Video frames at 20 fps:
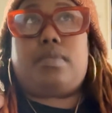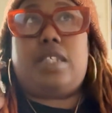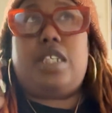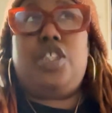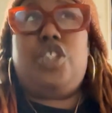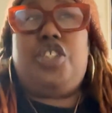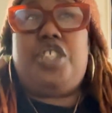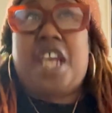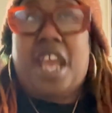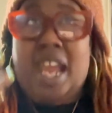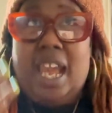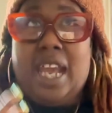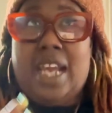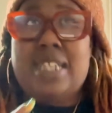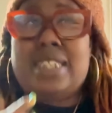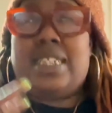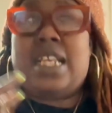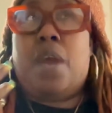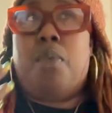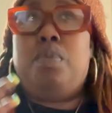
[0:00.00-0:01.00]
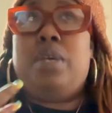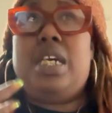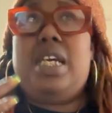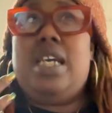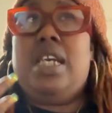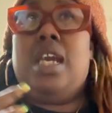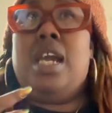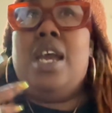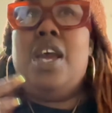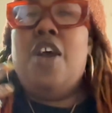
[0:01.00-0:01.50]
chains that
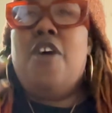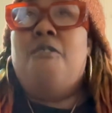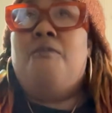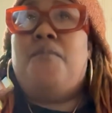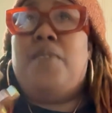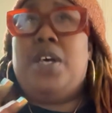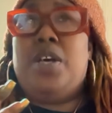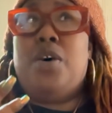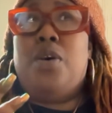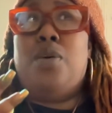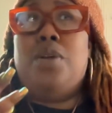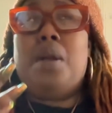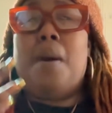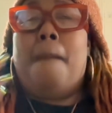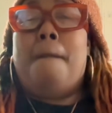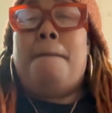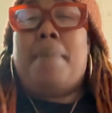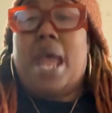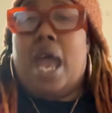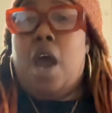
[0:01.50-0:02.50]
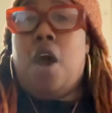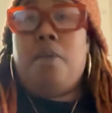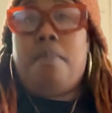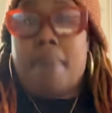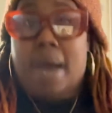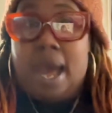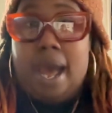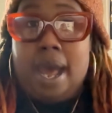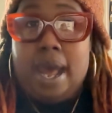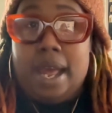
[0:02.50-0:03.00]
we feel bound
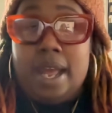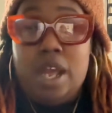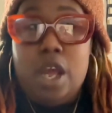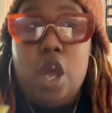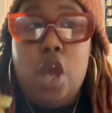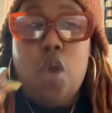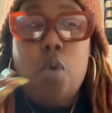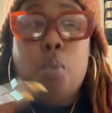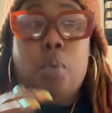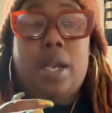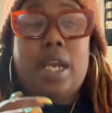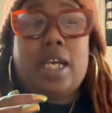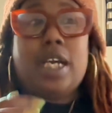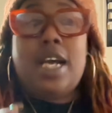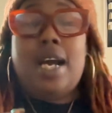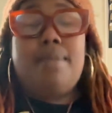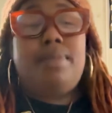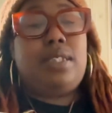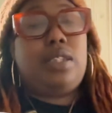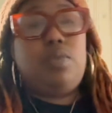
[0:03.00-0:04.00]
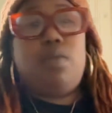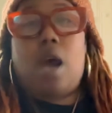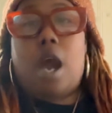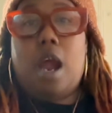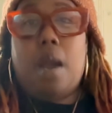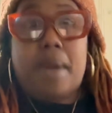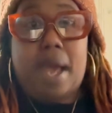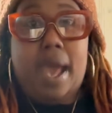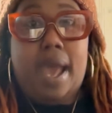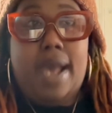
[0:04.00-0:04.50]
by when it comes to
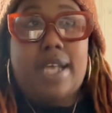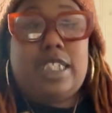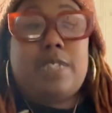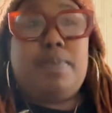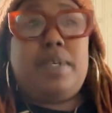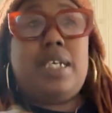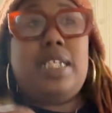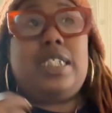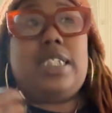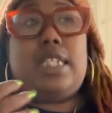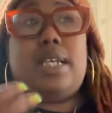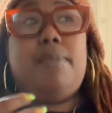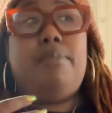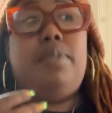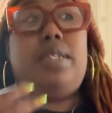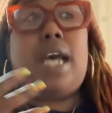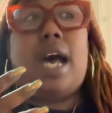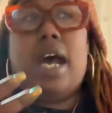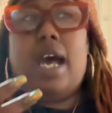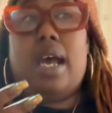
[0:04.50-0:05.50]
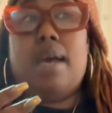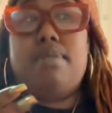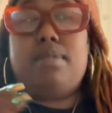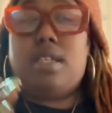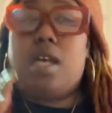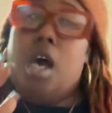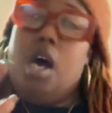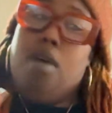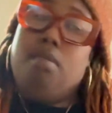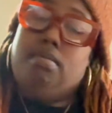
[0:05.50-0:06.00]
our past. Because
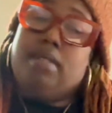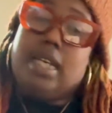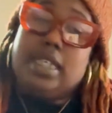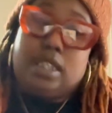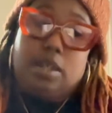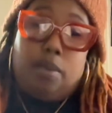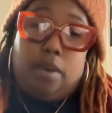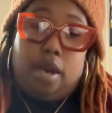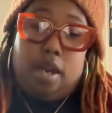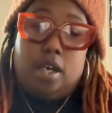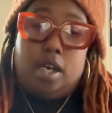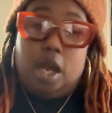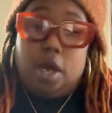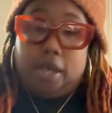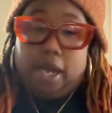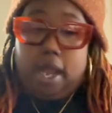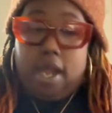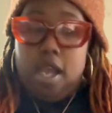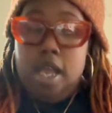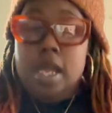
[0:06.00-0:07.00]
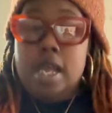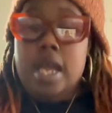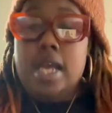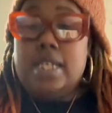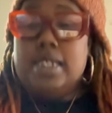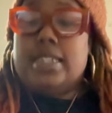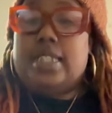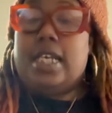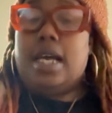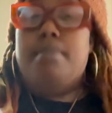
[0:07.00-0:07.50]
sometimes, oh, that's a word, okay.
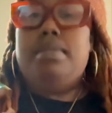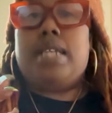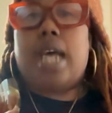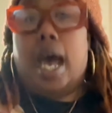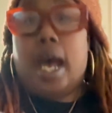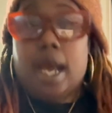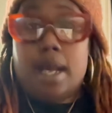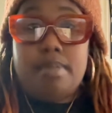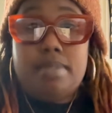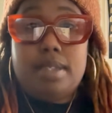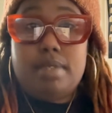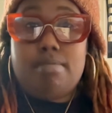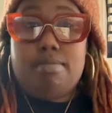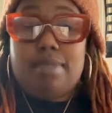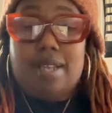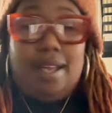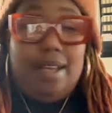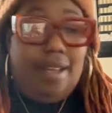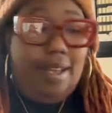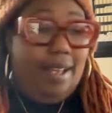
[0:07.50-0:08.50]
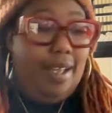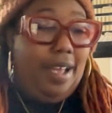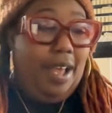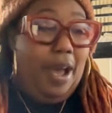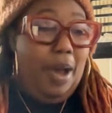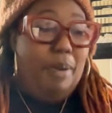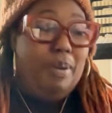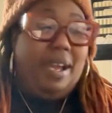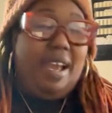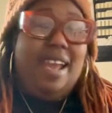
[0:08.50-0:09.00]
Sometimes,
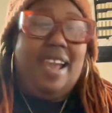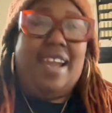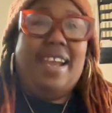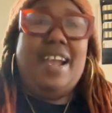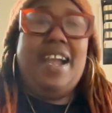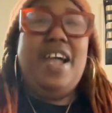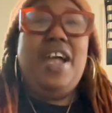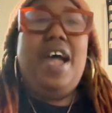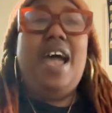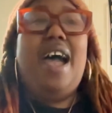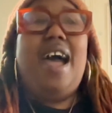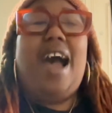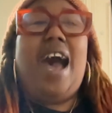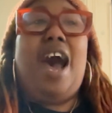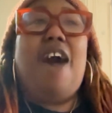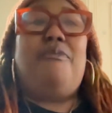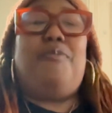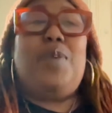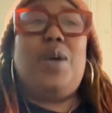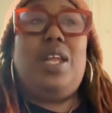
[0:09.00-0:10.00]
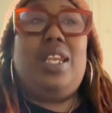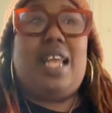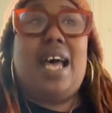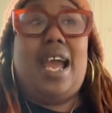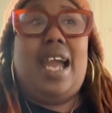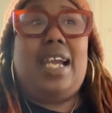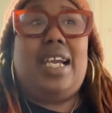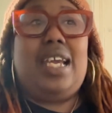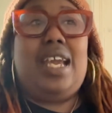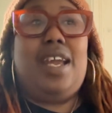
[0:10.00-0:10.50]
okay, I feel
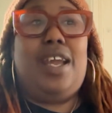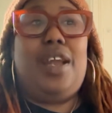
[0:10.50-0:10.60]
like